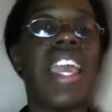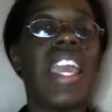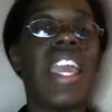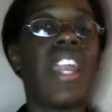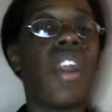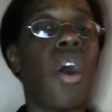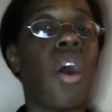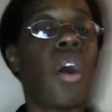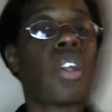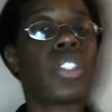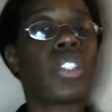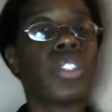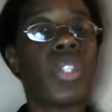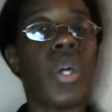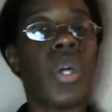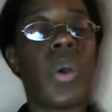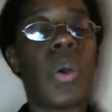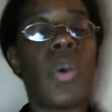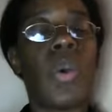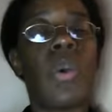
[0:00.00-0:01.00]
It
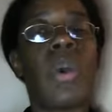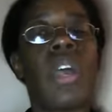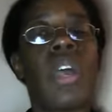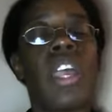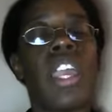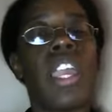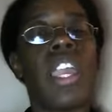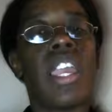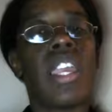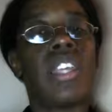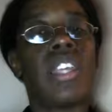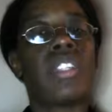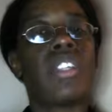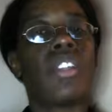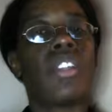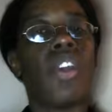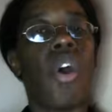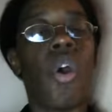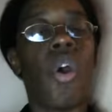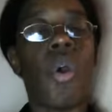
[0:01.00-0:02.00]
also is
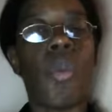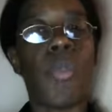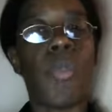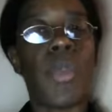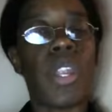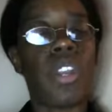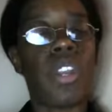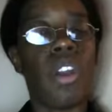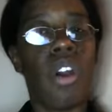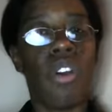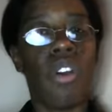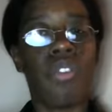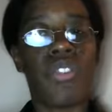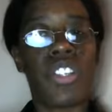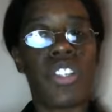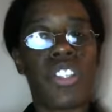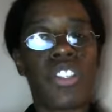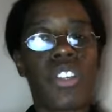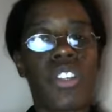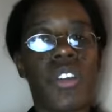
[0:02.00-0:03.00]
an open
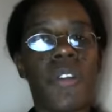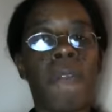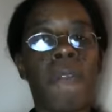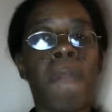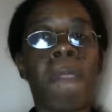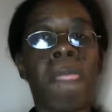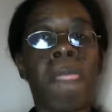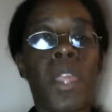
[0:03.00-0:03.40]
overture